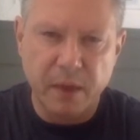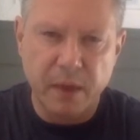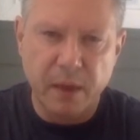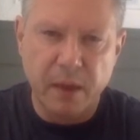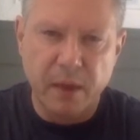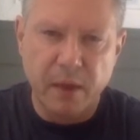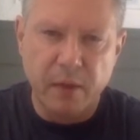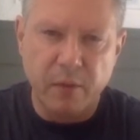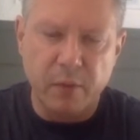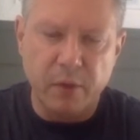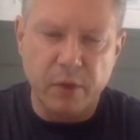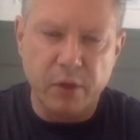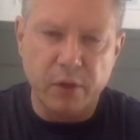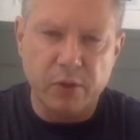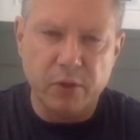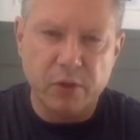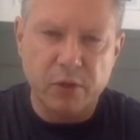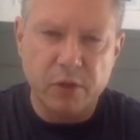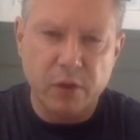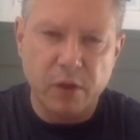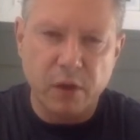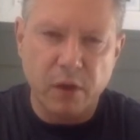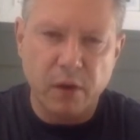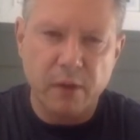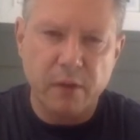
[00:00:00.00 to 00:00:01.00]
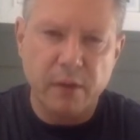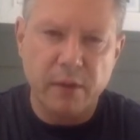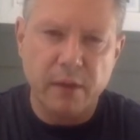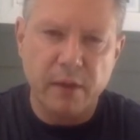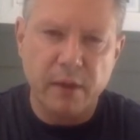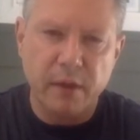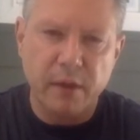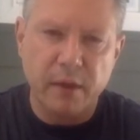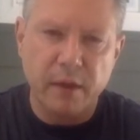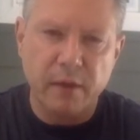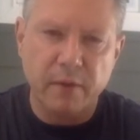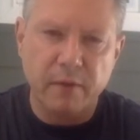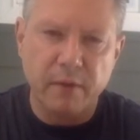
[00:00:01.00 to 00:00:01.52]
When you start
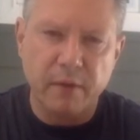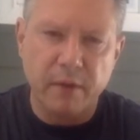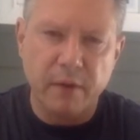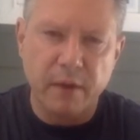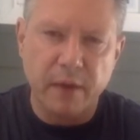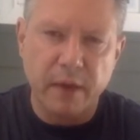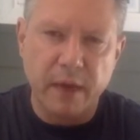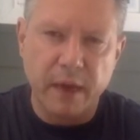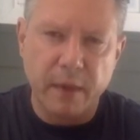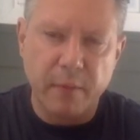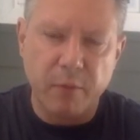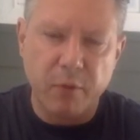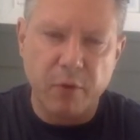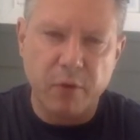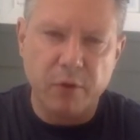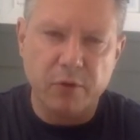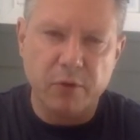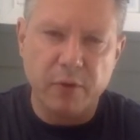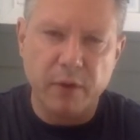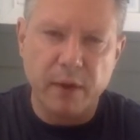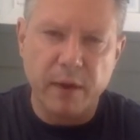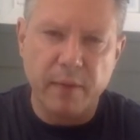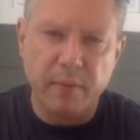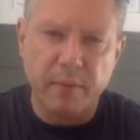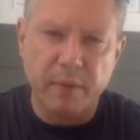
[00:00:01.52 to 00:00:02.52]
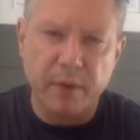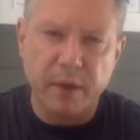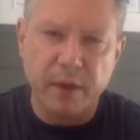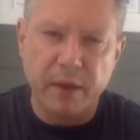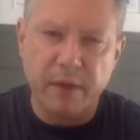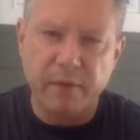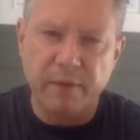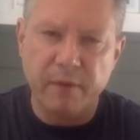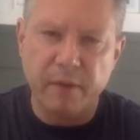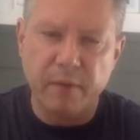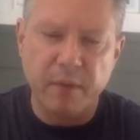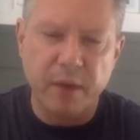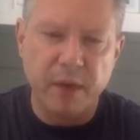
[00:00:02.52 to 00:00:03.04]
the Keppra drip,
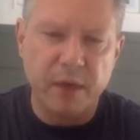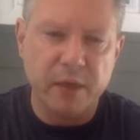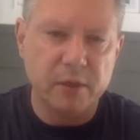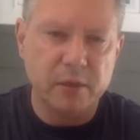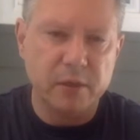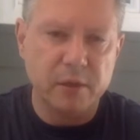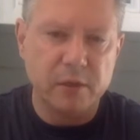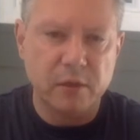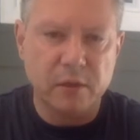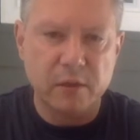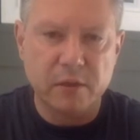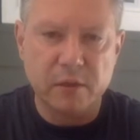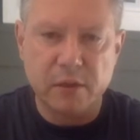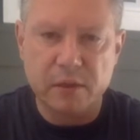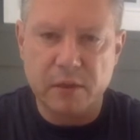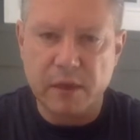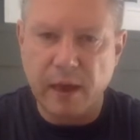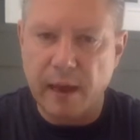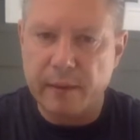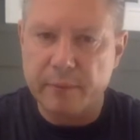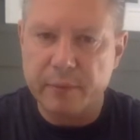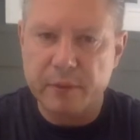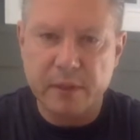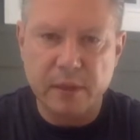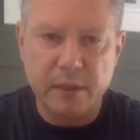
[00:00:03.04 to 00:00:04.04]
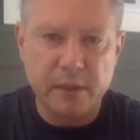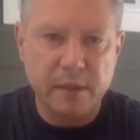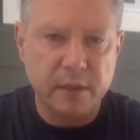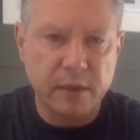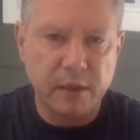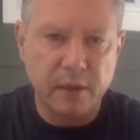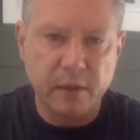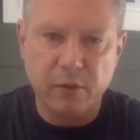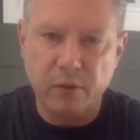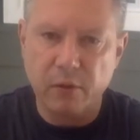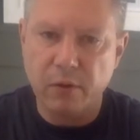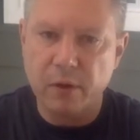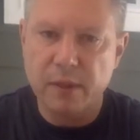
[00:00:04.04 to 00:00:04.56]
if the patient stops
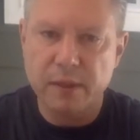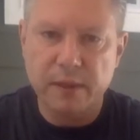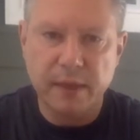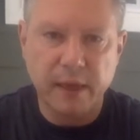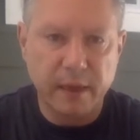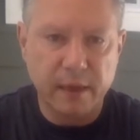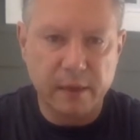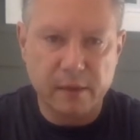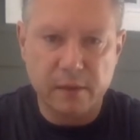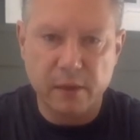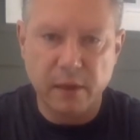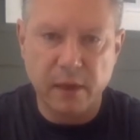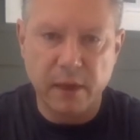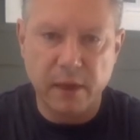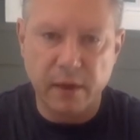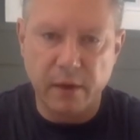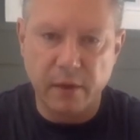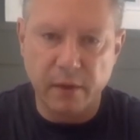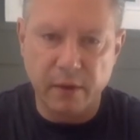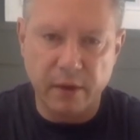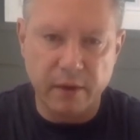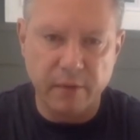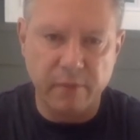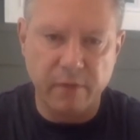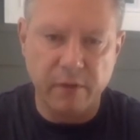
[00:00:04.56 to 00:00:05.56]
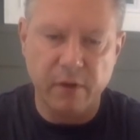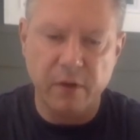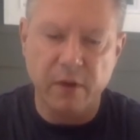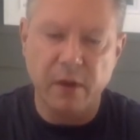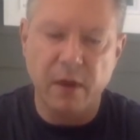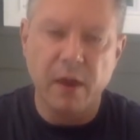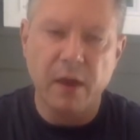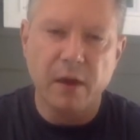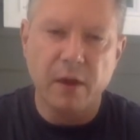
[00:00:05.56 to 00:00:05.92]
seizing 30 seconds later even,